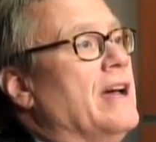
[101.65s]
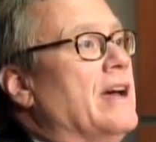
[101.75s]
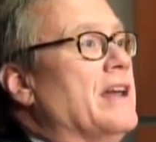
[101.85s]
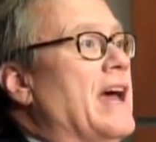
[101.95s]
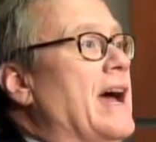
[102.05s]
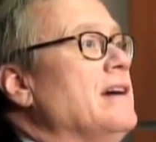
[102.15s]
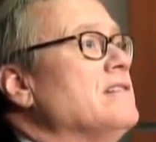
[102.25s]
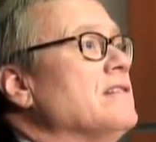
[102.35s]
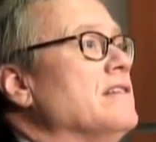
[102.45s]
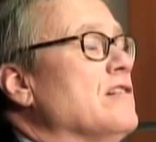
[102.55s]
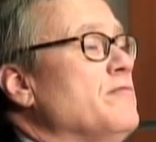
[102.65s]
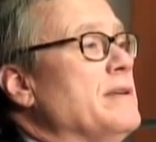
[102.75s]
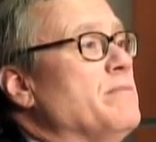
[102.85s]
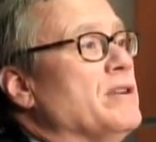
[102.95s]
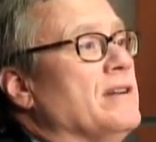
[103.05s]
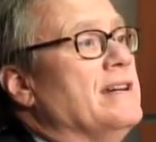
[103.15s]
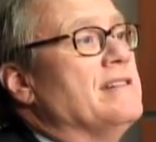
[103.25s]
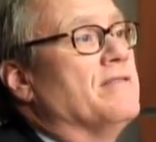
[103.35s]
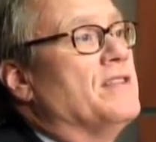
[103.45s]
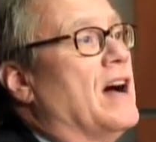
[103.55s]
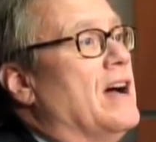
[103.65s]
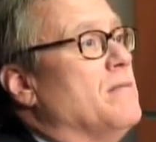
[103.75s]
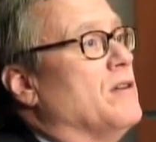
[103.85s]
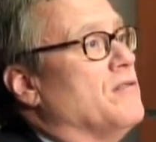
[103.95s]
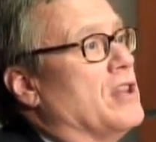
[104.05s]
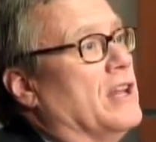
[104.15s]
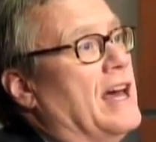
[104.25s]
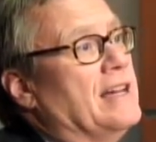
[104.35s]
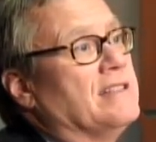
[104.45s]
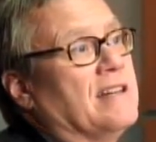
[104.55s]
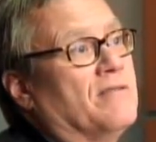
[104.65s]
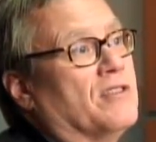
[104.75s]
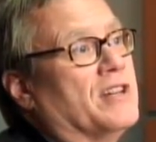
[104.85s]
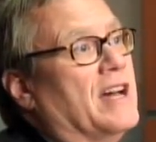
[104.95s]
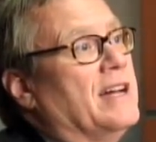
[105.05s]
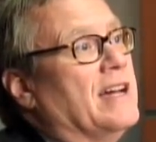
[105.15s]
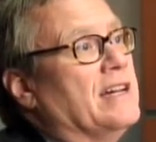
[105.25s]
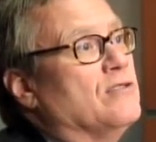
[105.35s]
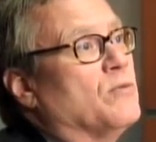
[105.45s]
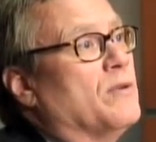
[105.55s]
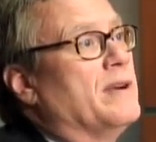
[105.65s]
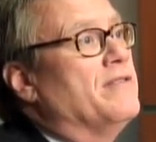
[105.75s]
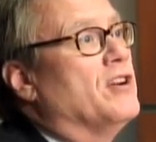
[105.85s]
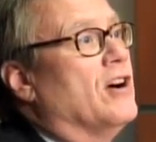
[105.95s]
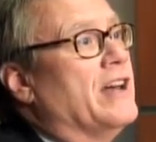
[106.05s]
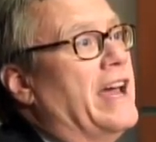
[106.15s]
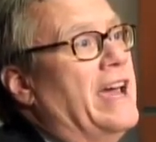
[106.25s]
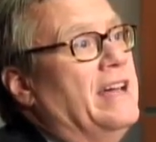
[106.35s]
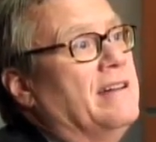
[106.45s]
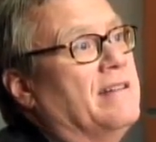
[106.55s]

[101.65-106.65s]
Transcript: And actually, there have been periods of time over the last several decades where we've gone eight,